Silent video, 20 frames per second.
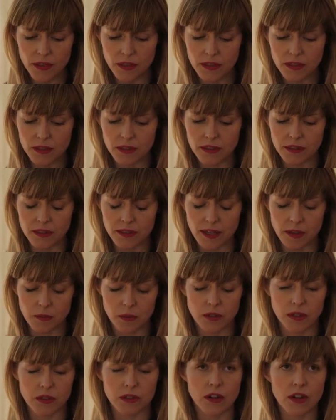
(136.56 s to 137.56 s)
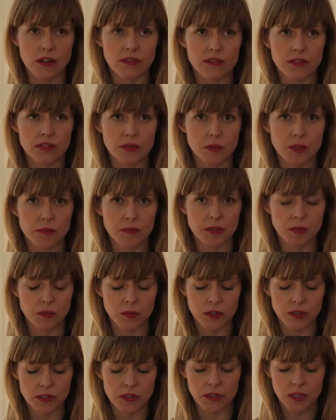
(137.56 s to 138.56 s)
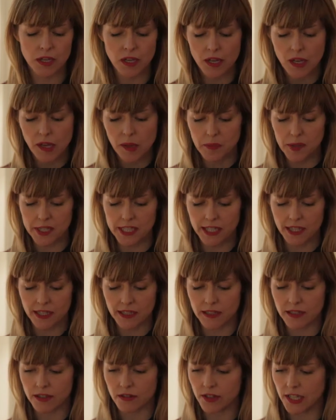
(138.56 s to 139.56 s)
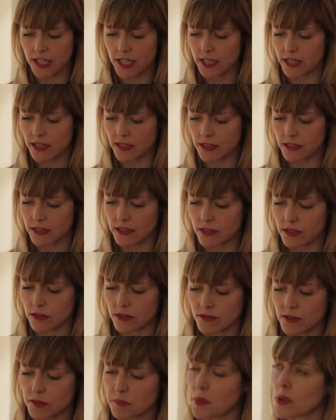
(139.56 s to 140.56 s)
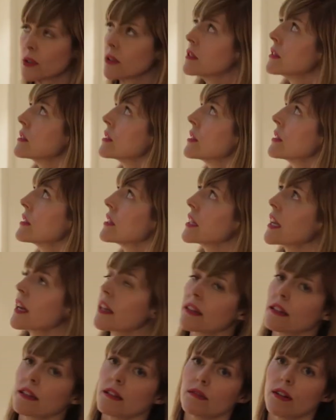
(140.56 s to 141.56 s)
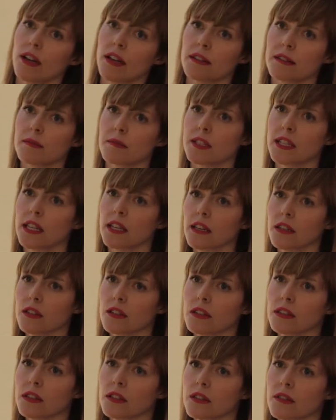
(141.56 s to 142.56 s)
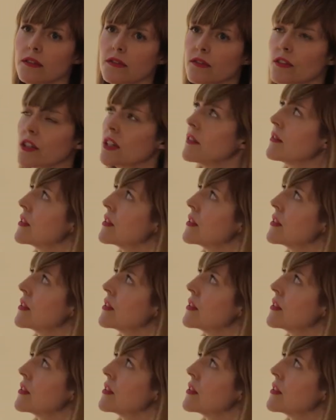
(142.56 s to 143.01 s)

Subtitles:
that were on offer to women were particularly great either. So I've just pulled together a random selection of